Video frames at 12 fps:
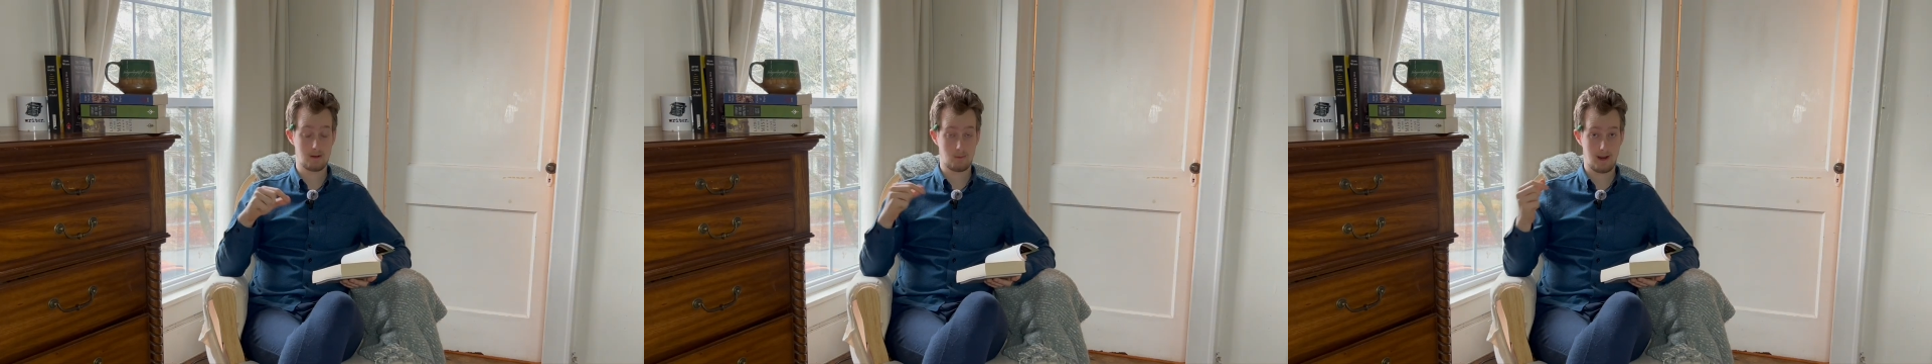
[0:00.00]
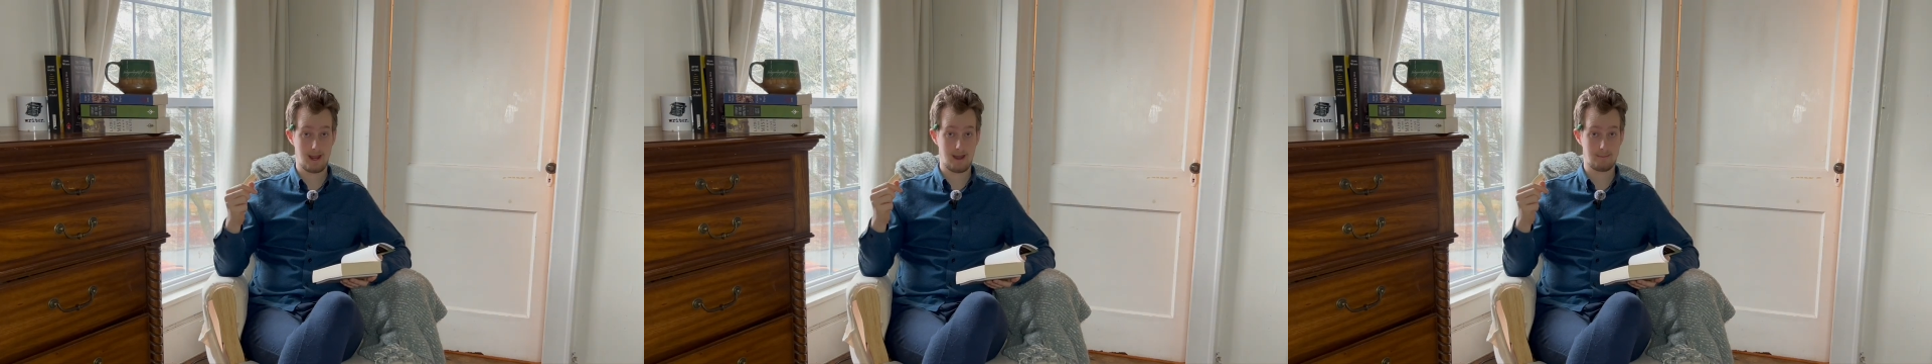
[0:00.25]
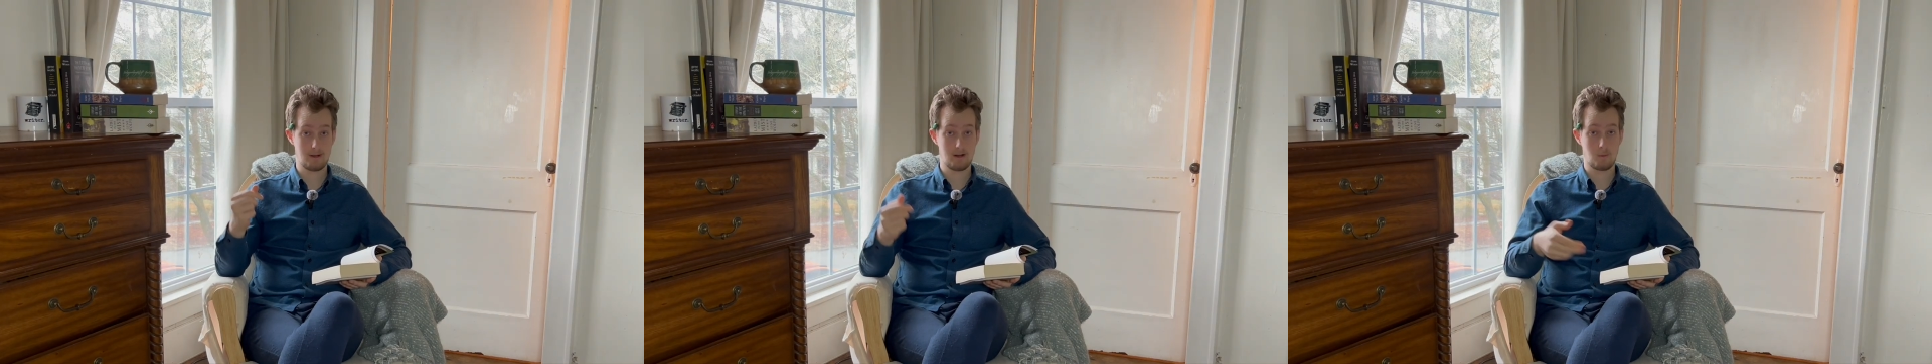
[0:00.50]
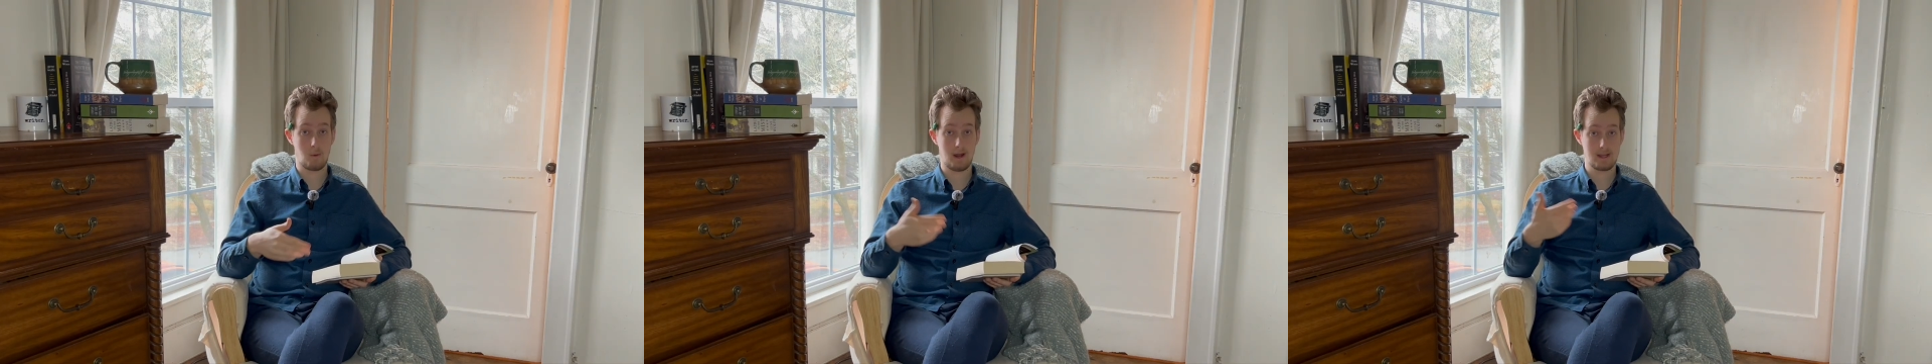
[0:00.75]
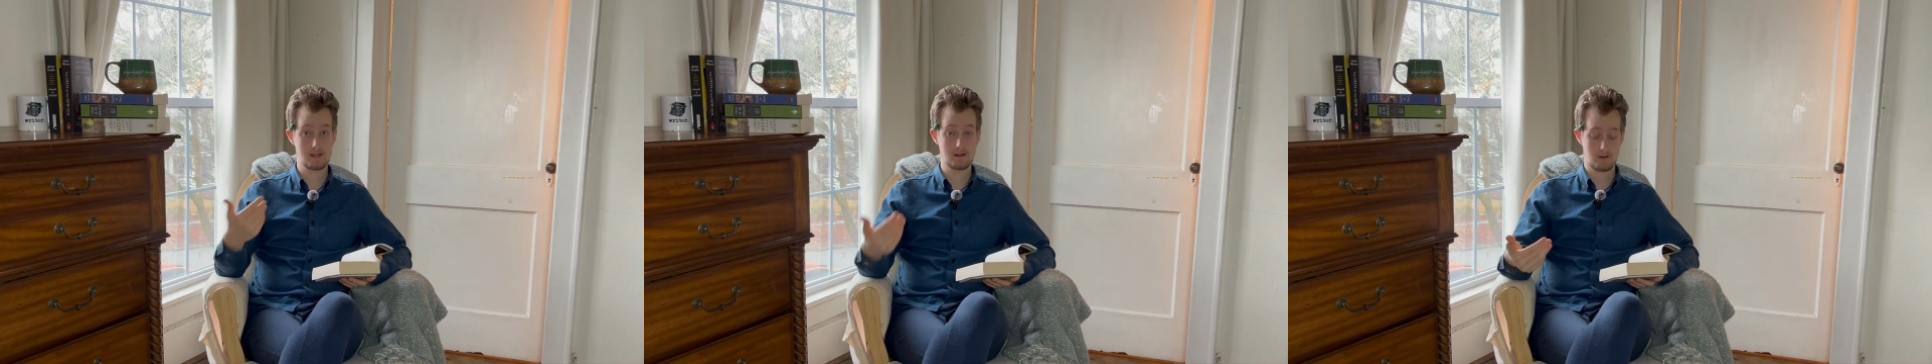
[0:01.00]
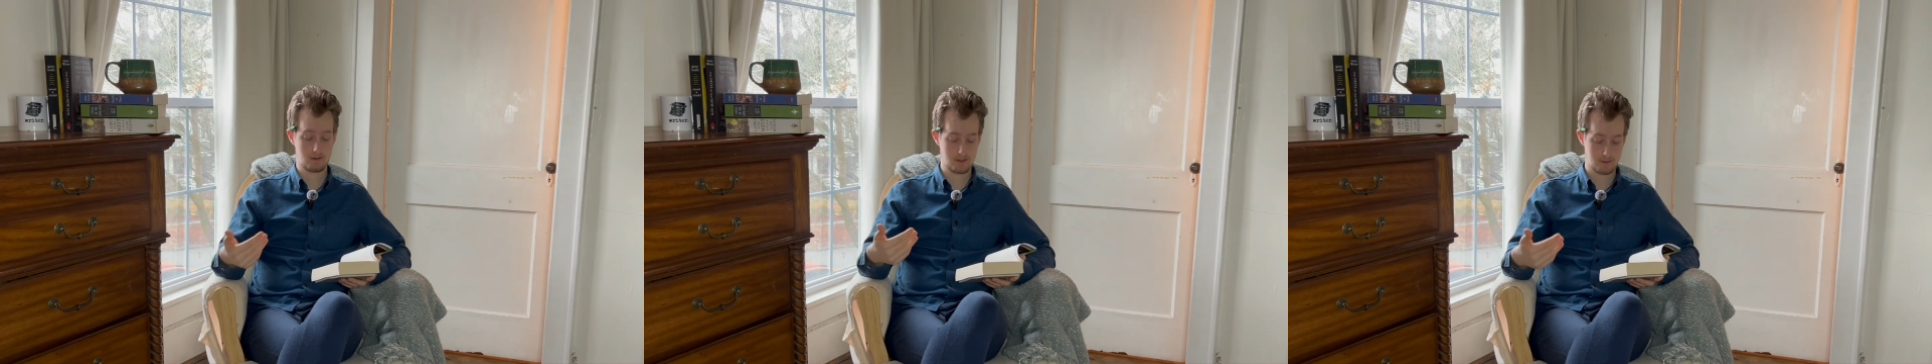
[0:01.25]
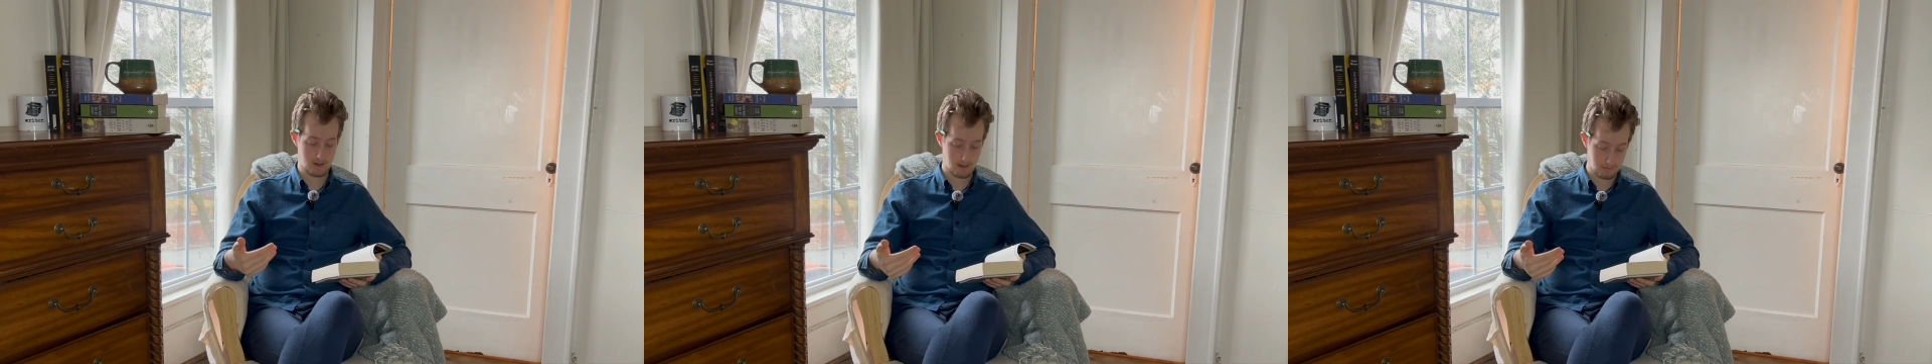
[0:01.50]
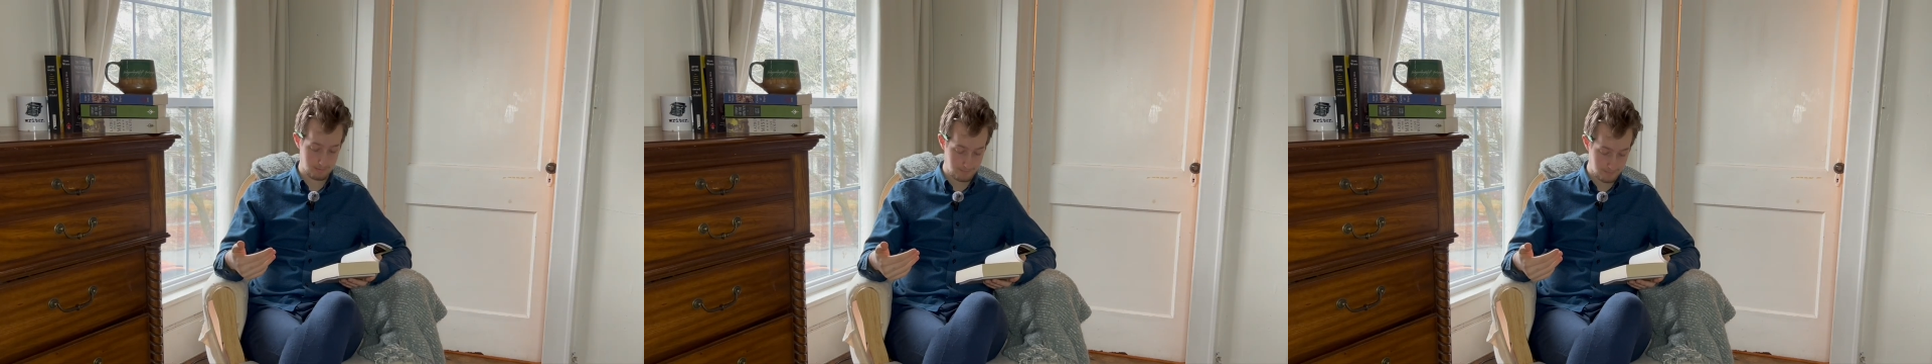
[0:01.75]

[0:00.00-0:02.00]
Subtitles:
and what happened and why he nearly drowned.